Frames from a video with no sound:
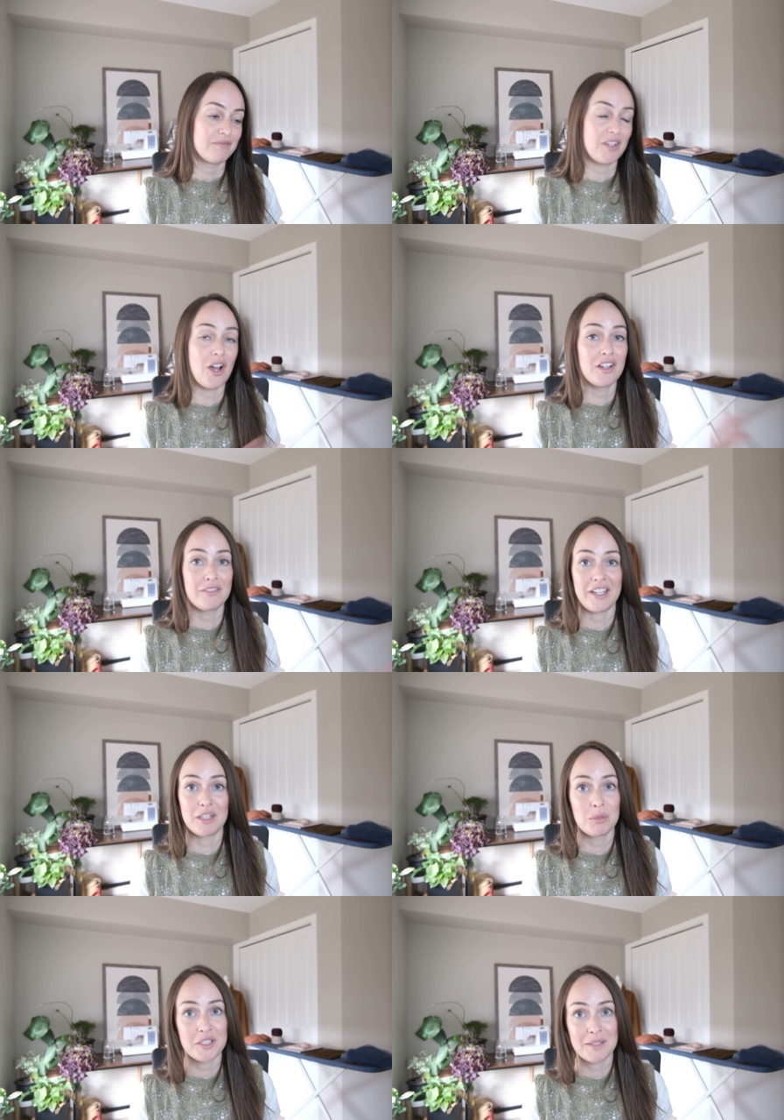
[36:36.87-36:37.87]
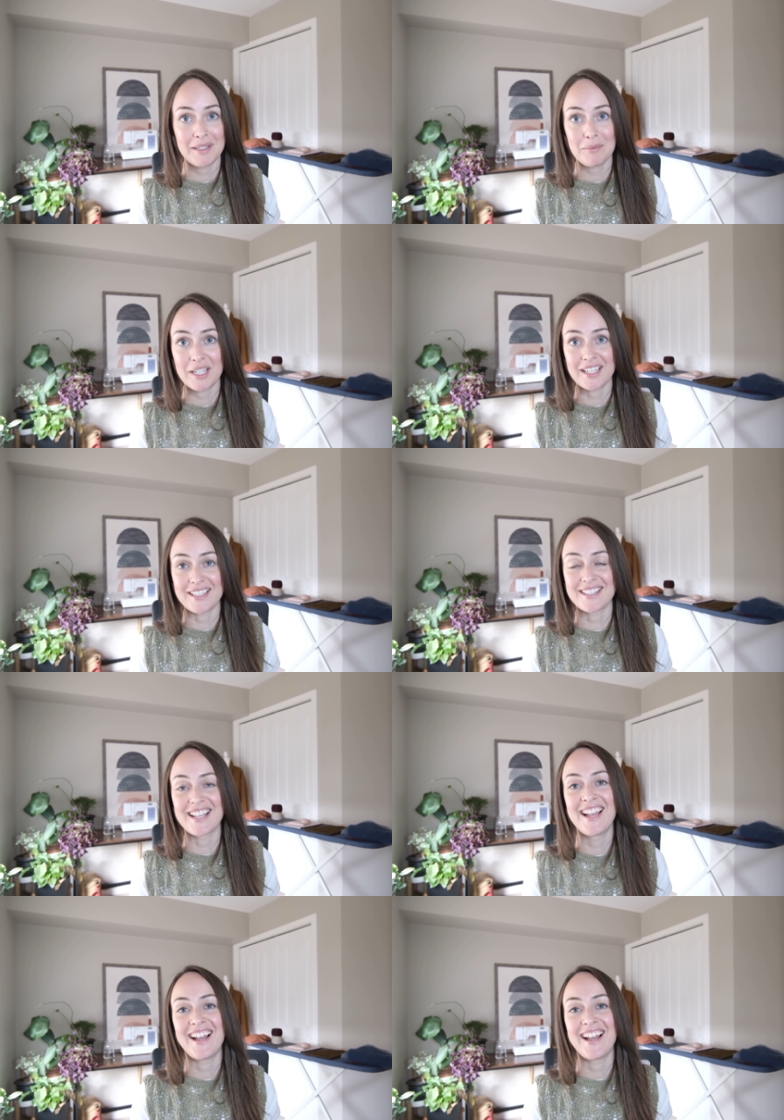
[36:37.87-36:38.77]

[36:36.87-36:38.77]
all available to me, because